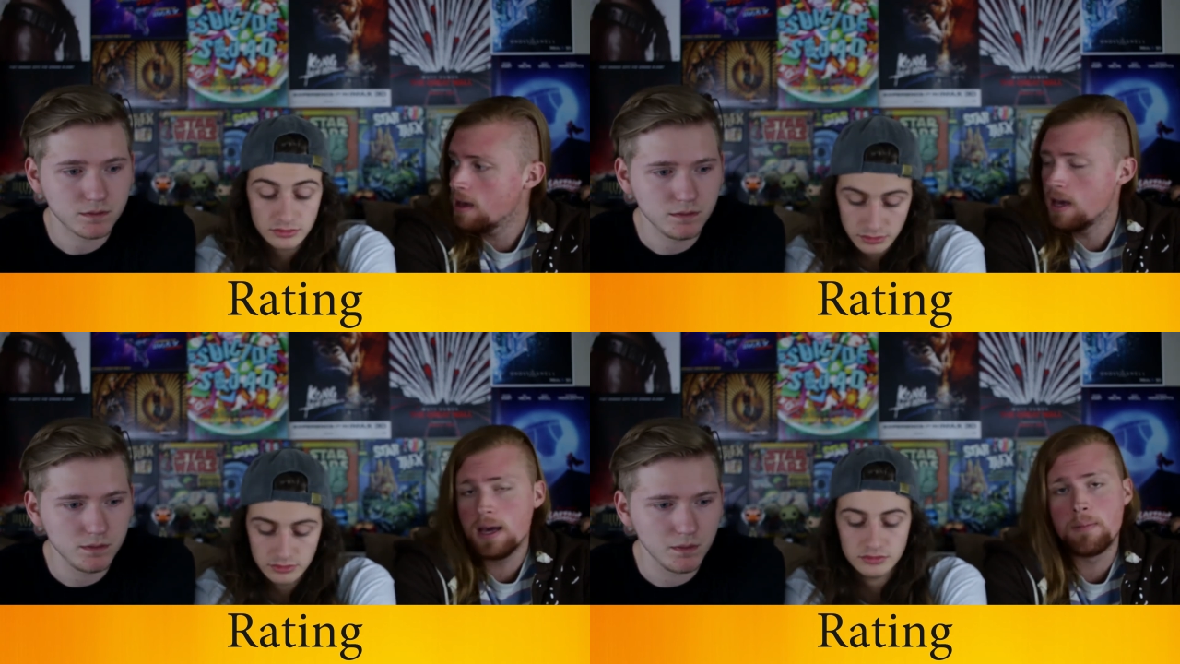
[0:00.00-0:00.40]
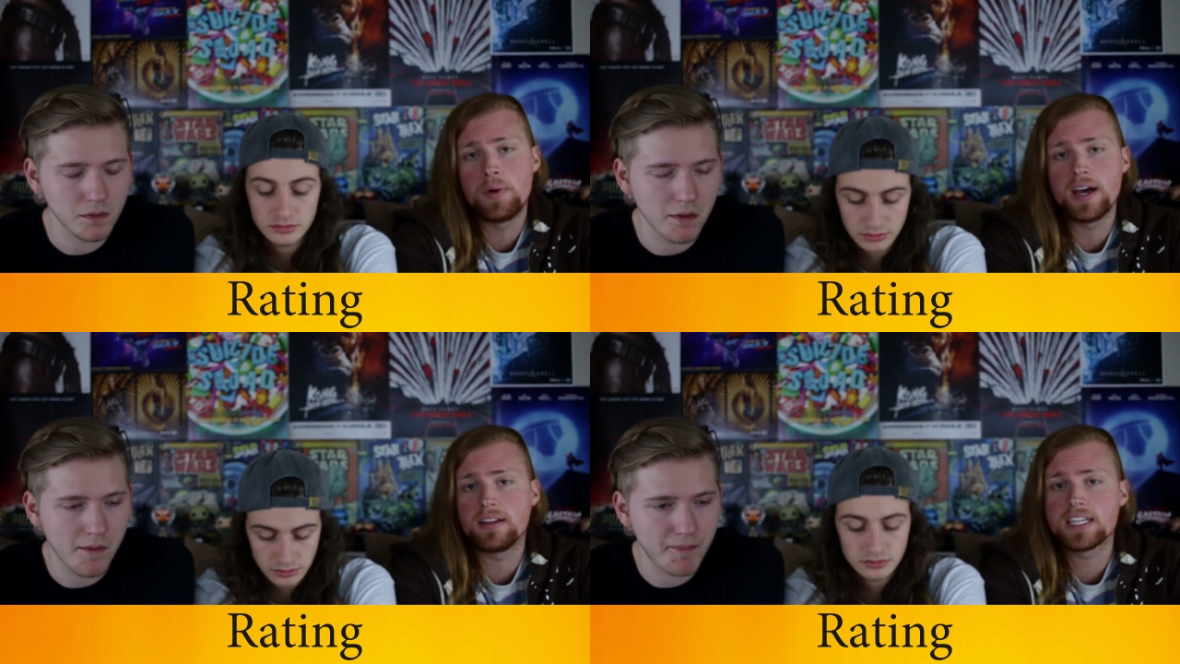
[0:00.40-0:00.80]
Speaker 1: Mm.
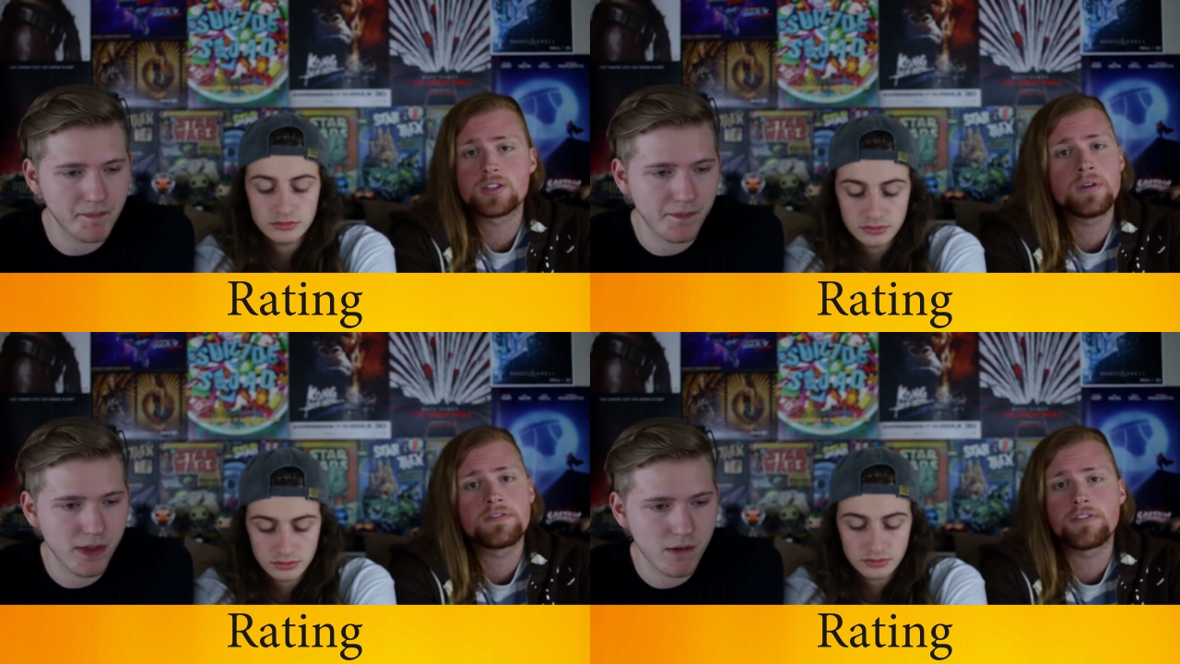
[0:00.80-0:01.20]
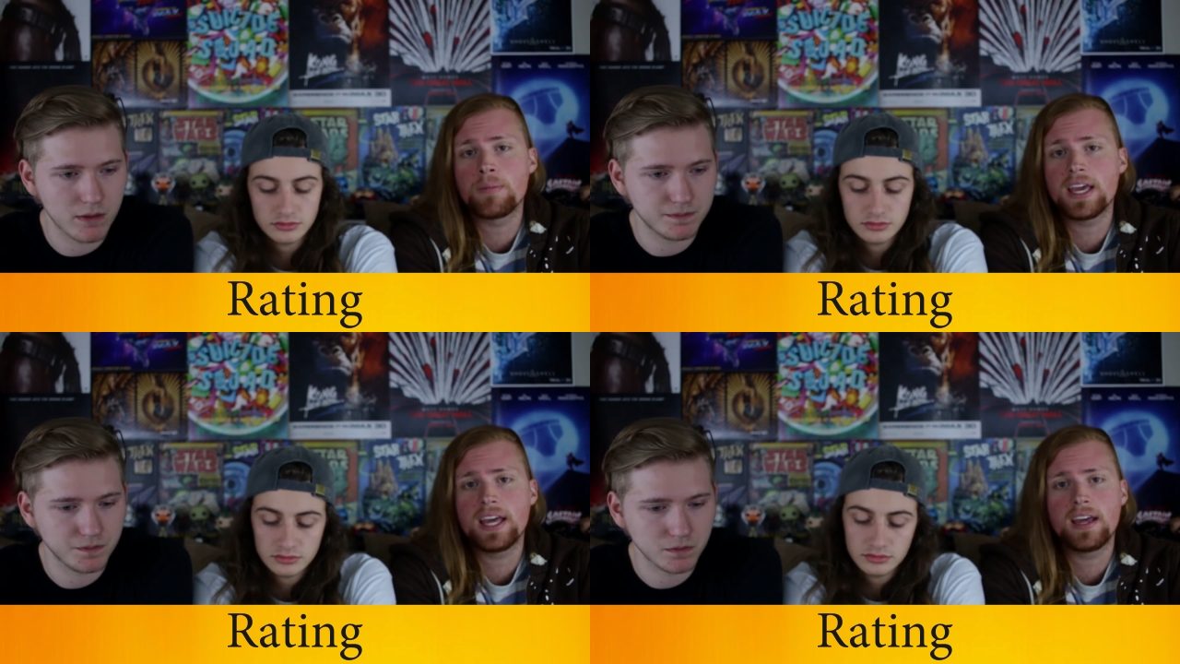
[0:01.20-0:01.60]
But this one for
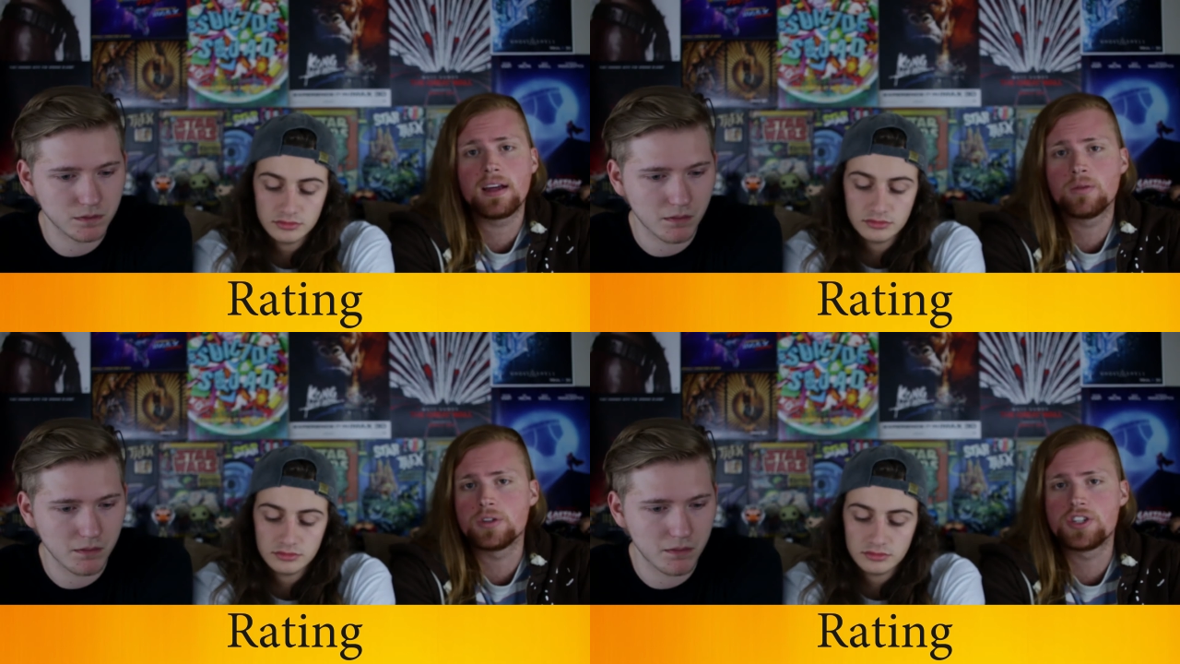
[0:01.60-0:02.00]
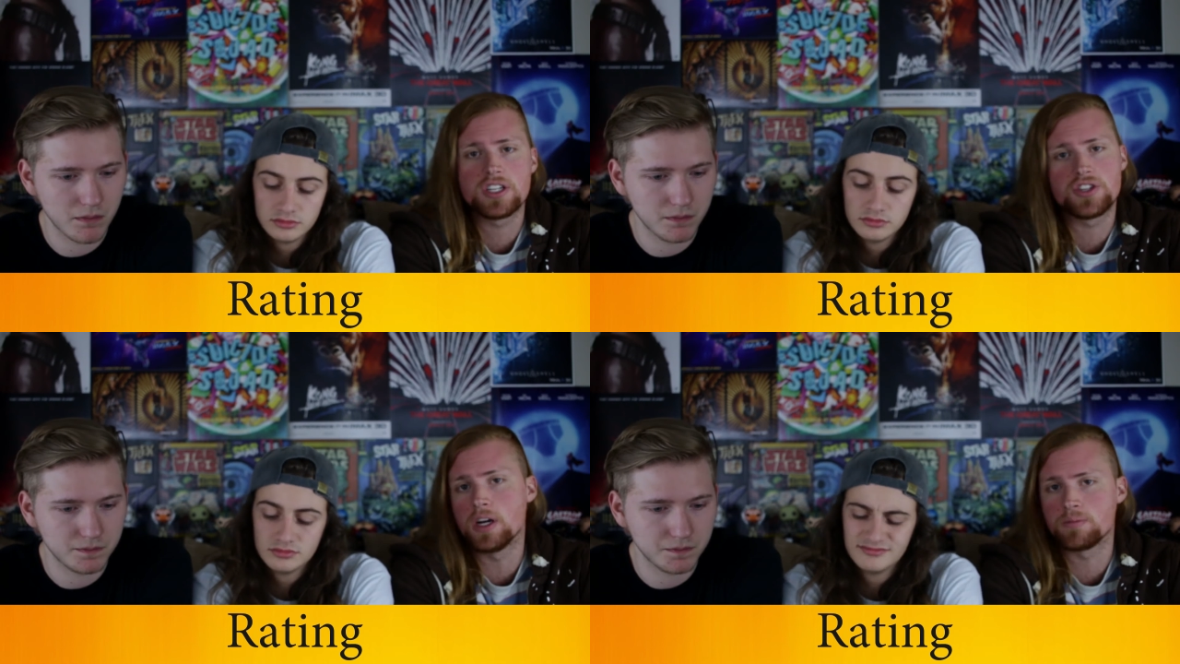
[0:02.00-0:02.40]
me was
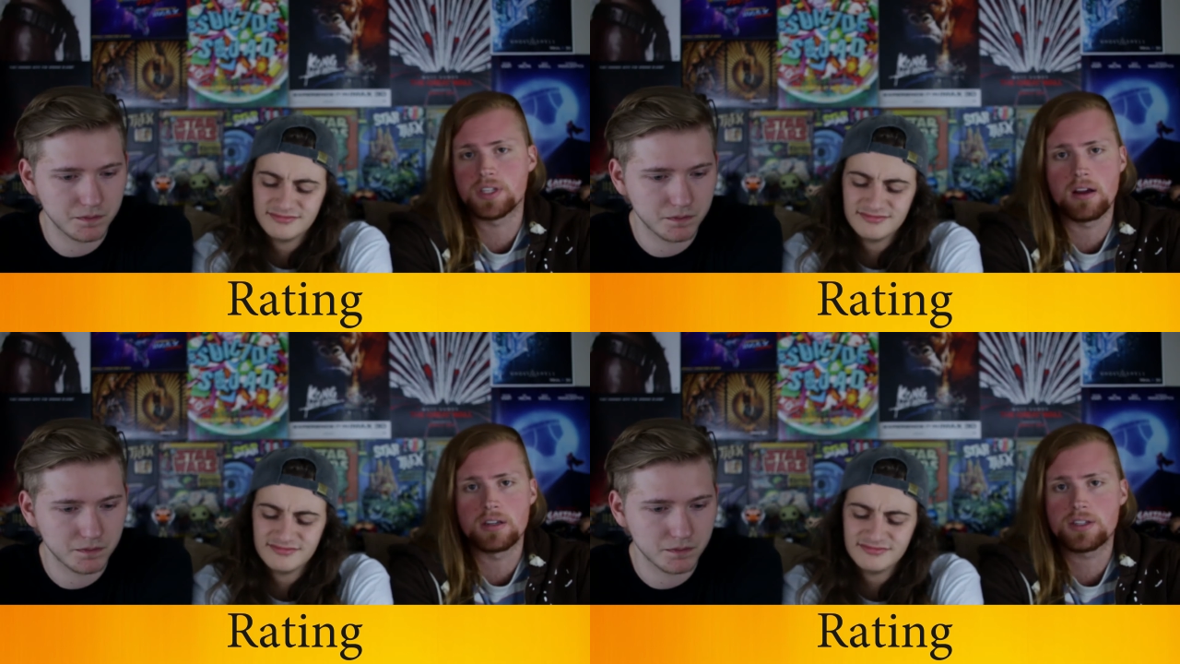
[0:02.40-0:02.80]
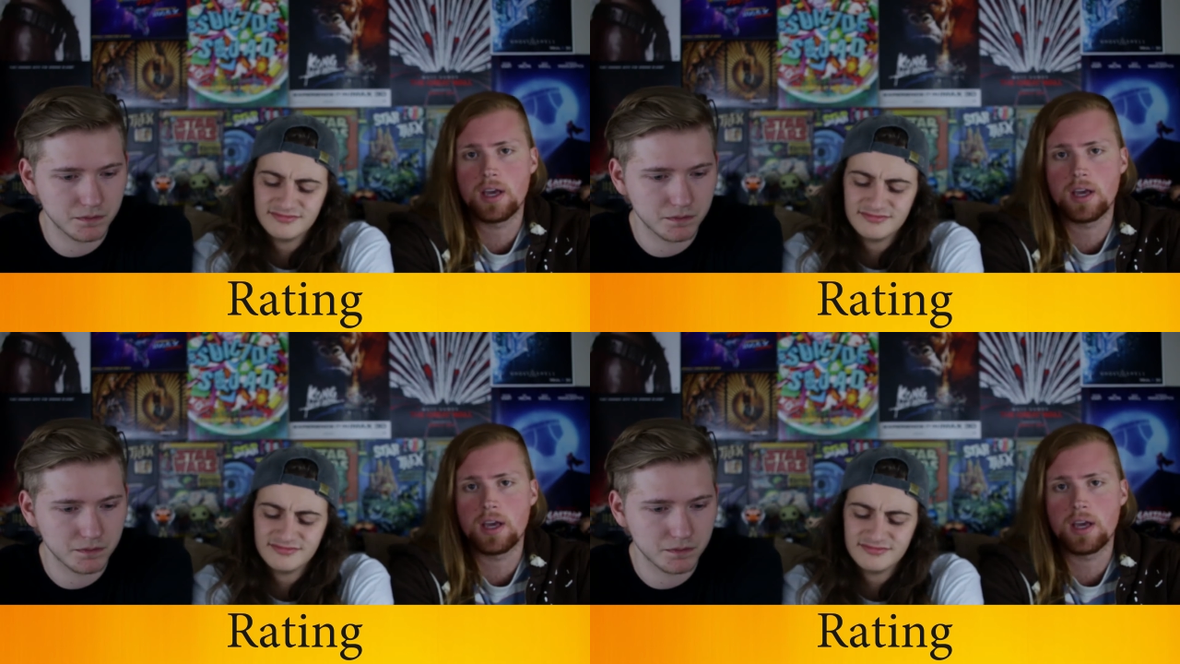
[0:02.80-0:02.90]
just jump scares.